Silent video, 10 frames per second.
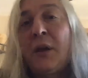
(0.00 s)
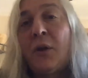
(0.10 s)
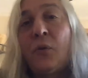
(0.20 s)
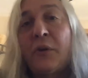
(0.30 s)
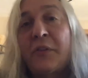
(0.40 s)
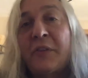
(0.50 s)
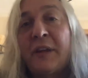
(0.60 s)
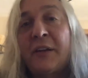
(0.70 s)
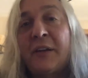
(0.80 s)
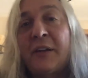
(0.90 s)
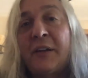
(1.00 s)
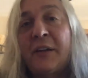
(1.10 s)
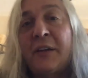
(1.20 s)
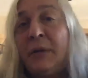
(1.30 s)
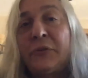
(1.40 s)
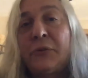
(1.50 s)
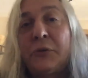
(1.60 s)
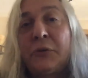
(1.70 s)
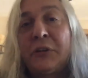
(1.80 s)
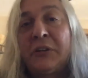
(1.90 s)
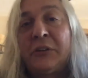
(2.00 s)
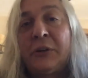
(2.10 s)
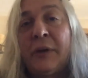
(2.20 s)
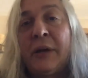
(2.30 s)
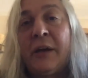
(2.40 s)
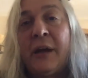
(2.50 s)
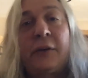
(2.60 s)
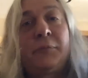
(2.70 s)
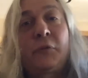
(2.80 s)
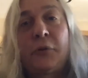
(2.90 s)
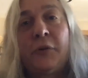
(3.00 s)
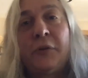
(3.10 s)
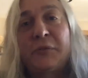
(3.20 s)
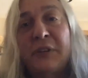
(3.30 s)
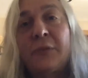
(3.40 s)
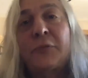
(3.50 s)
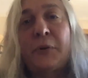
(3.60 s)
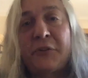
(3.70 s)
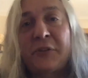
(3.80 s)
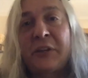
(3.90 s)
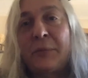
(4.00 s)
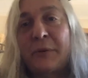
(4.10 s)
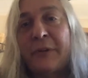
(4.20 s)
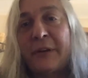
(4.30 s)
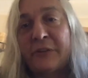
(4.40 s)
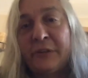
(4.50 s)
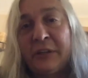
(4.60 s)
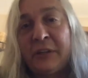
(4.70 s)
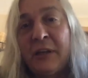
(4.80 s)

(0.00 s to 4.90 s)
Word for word: whether that's team members who are looking to go ahead and grow themselves personally and professionally